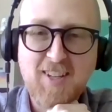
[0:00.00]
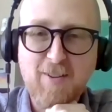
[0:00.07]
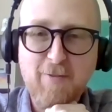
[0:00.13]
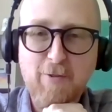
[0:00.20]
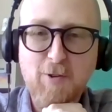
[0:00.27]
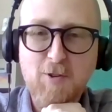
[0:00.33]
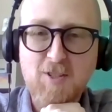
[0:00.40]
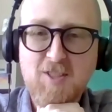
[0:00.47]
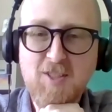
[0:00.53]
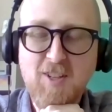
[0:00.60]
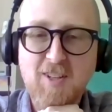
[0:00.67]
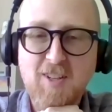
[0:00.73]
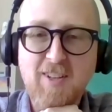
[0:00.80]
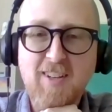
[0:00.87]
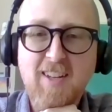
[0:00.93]
I can focus
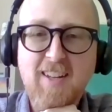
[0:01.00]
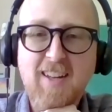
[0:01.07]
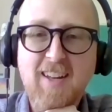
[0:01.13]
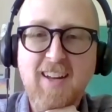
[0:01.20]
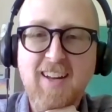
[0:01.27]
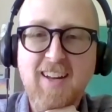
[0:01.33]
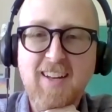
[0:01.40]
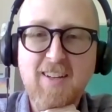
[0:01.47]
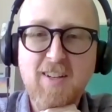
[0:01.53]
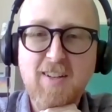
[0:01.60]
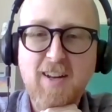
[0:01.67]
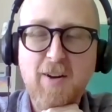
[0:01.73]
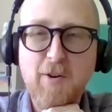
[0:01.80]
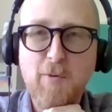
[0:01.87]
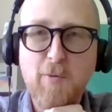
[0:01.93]
on
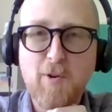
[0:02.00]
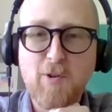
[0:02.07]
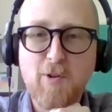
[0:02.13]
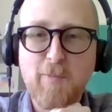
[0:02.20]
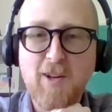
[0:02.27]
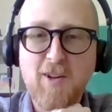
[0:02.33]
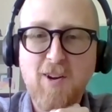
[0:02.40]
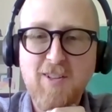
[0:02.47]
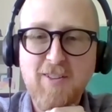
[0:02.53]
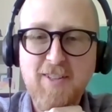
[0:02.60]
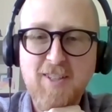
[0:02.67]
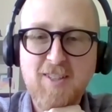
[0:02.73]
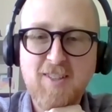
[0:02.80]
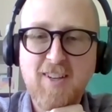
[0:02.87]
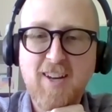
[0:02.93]
how I work with my
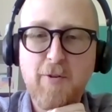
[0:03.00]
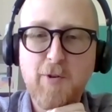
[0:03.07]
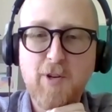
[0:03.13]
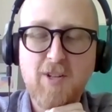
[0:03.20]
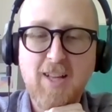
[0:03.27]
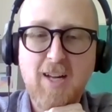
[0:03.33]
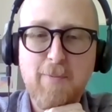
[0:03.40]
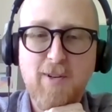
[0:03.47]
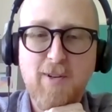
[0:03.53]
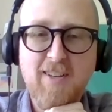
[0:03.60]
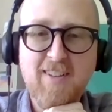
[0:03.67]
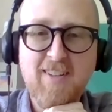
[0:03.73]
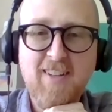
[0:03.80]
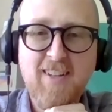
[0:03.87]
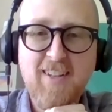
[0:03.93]
colleagues and how we
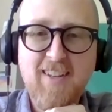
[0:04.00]
collaborate.